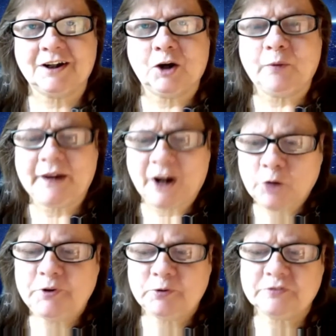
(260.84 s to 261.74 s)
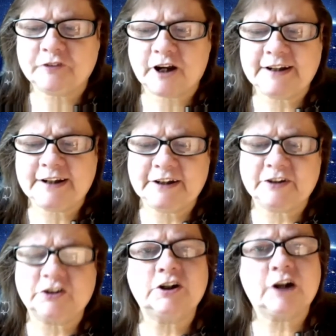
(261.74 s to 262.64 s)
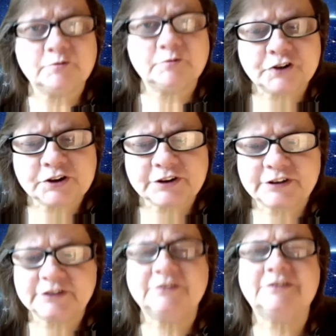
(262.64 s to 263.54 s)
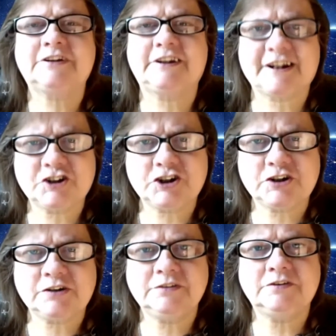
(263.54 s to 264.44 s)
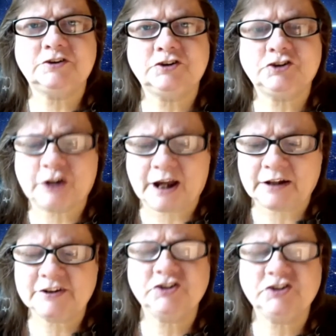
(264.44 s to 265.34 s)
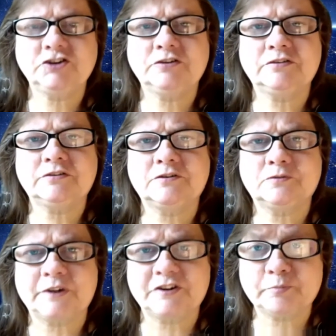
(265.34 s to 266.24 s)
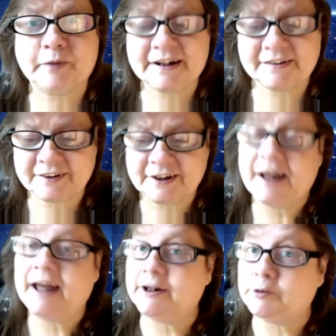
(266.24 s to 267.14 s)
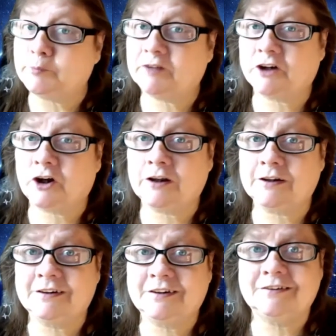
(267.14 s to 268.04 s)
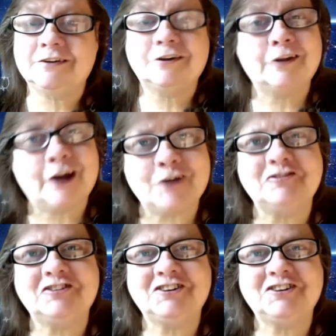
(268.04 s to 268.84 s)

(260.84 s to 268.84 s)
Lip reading: We hope you will find here comfort, connection, challenge, respect, and above all, love.